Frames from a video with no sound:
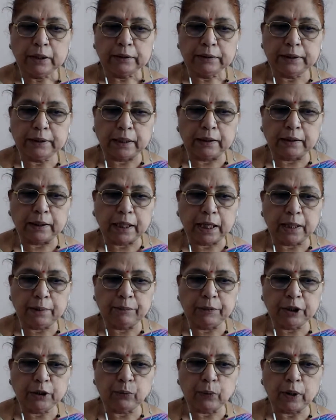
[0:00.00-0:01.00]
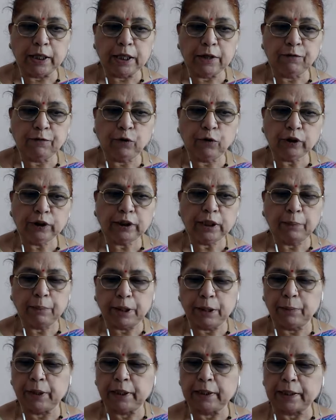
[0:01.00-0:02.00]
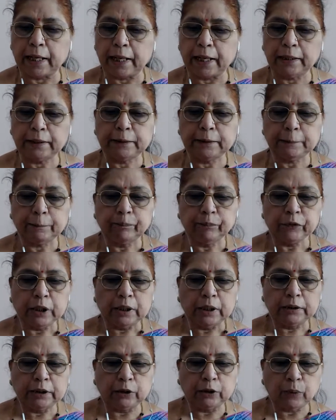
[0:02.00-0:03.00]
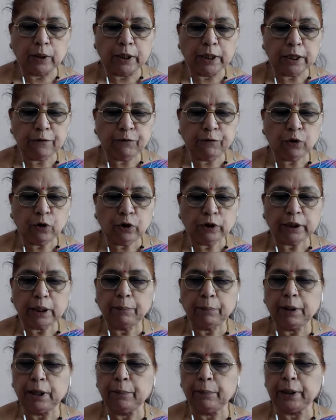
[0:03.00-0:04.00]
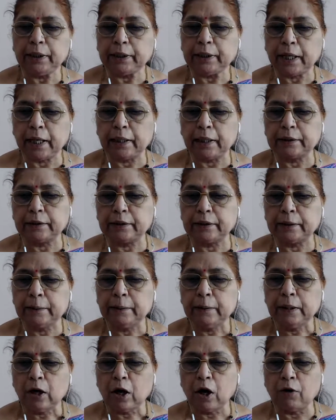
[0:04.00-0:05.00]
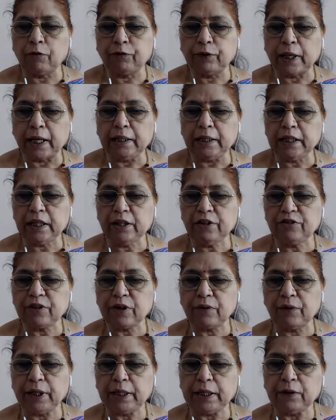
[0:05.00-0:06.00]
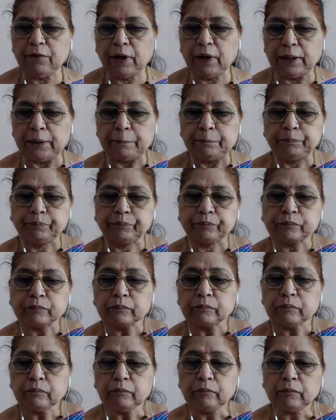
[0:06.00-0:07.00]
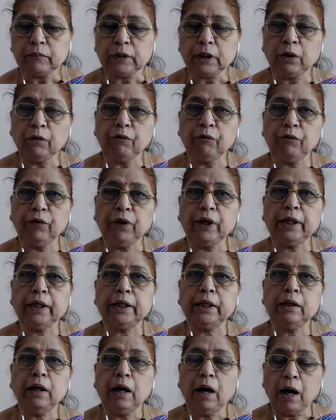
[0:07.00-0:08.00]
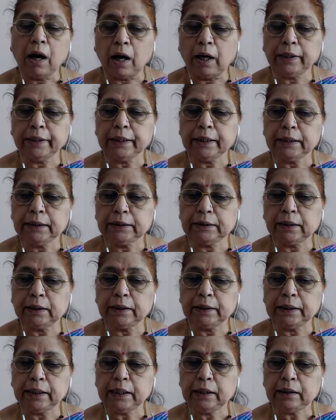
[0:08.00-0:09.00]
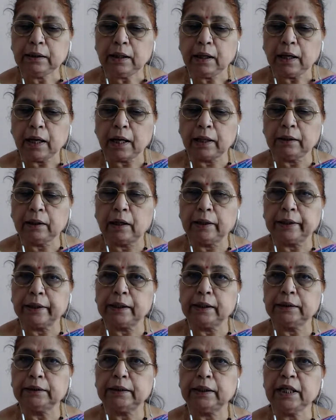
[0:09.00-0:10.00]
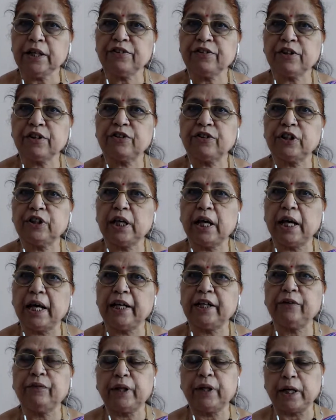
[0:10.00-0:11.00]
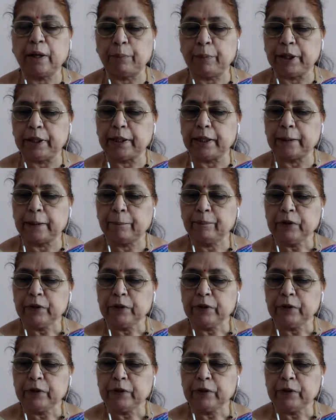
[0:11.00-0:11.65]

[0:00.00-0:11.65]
Then came the 24th Amendment Act. The 24th Amendment Act of 1971, wherein Article 13 and Article 368 were amended.